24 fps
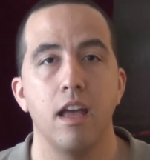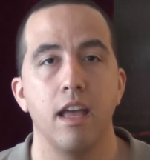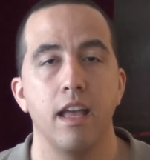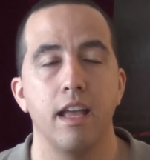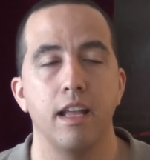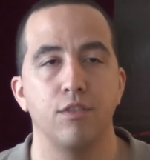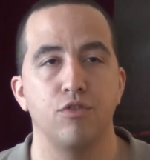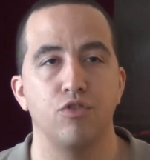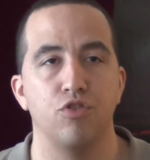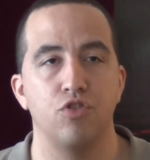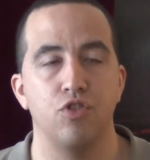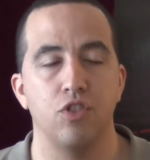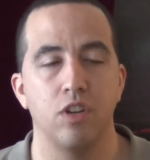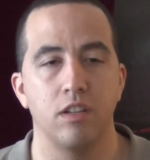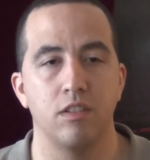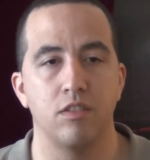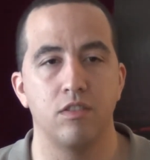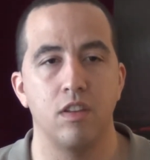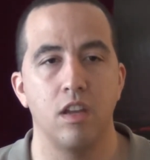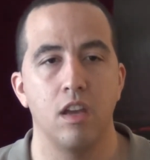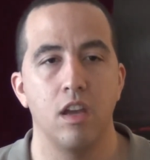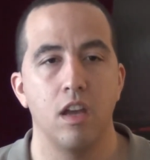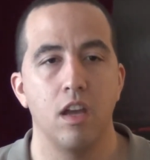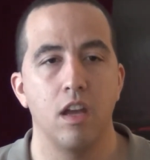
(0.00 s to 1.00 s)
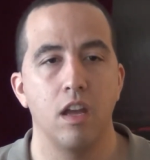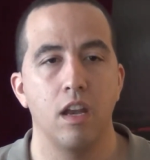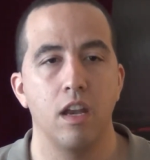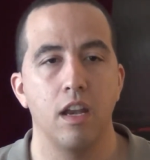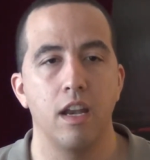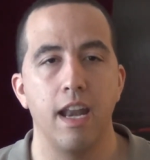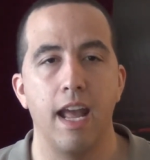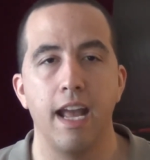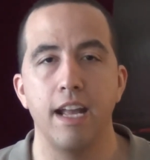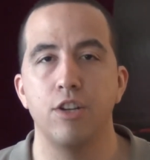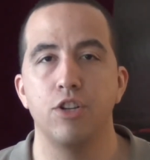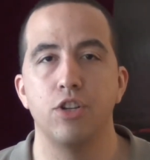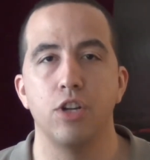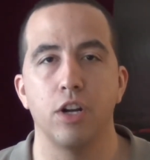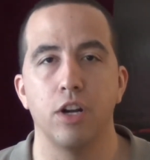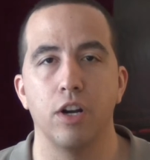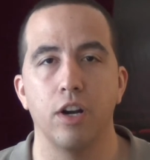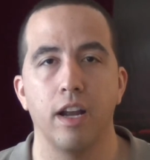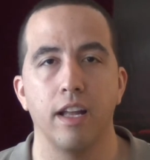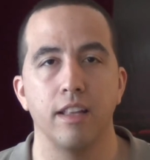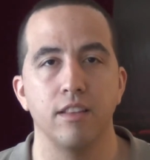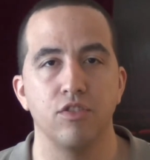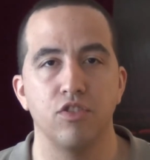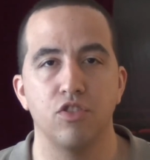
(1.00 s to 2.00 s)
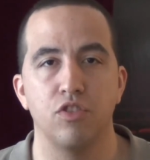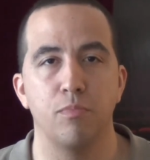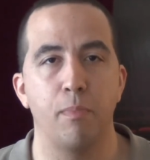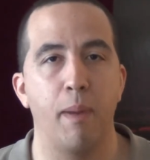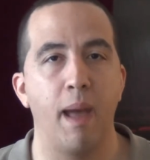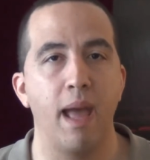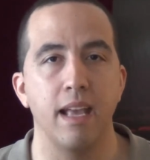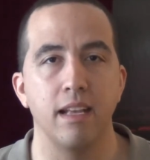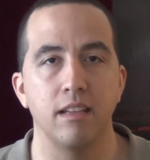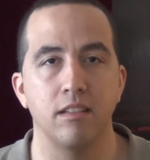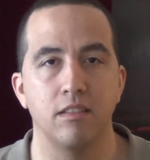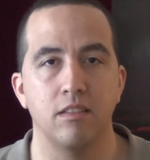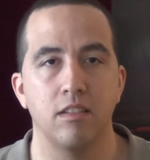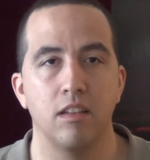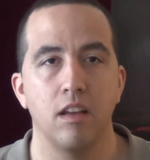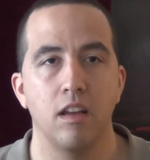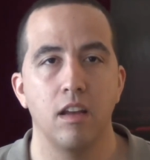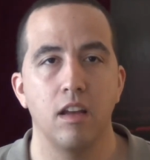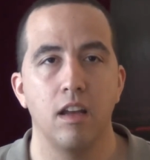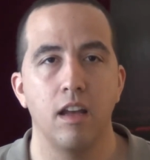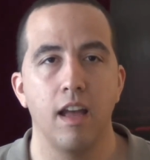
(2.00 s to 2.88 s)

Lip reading: it's just nature and space